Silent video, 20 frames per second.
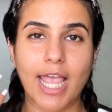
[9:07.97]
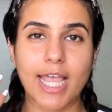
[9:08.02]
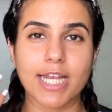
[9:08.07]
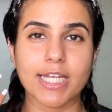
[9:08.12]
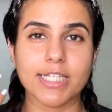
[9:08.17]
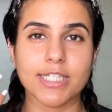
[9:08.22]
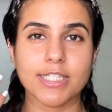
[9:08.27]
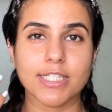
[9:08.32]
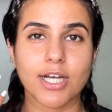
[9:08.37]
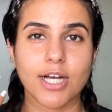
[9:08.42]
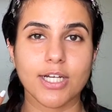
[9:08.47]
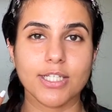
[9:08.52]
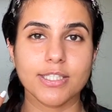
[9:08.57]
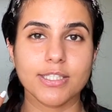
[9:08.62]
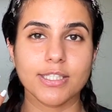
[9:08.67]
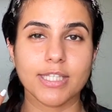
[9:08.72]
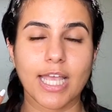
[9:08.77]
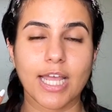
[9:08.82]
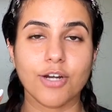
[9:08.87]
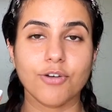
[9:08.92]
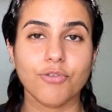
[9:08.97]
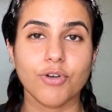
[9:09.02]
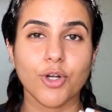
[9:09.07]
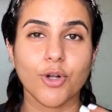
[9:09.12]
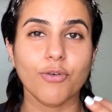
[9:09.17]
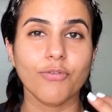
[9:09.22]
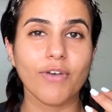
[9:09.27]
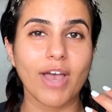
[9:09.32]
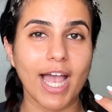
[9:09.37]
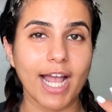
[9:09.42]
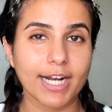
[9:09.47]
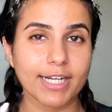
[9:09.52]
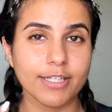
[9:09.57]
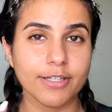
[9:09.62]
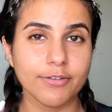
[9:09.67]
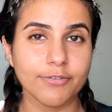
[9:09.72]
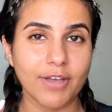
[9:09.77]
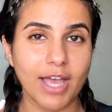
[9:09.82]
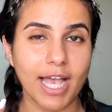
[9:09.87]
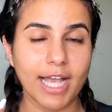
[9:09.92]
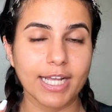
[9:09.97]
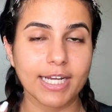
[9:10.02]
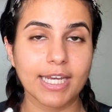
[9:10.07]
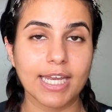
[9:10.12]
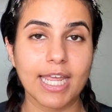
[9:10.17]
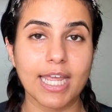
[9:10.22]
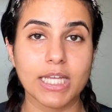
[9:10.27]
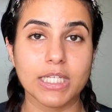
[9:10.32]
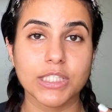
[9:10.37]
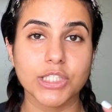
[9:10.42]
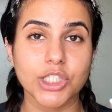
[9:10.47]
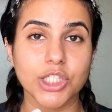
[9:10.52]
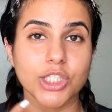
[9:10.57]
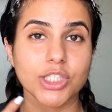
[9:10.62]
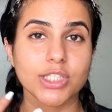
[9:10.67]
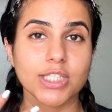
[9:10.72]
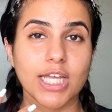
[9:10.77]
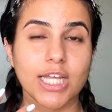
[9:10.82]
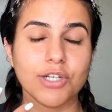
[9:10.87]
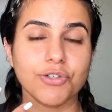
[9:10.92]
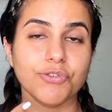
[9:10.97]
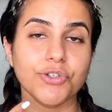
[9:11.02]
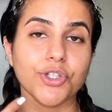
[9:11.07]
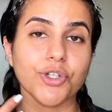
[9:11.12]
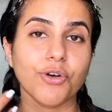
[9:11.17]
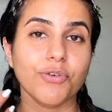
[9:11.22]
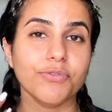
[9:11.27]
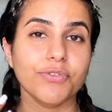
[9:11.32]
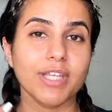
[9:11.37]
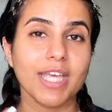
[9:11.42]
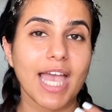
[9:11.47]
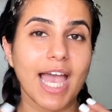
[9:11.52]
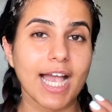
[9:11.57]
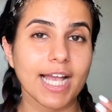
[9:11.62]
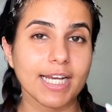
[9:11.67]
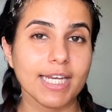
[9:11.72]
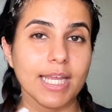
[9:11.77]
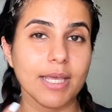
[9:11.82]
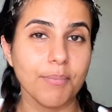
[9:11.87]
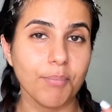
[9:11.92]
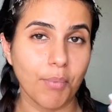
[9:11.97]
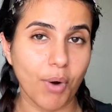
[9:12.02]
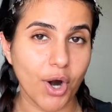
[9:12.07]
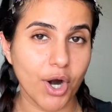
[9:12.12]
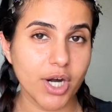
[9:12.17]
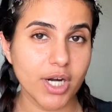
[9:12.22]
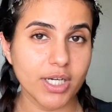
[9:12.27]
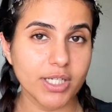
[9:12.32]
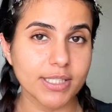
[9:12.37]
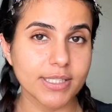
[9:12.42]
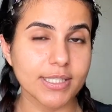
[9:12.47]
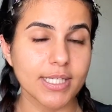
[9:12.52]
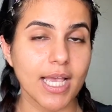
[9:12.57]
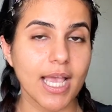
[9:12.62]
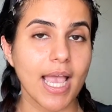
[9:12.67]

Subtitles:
It does get rid of active acne. It does get rid of the acne marks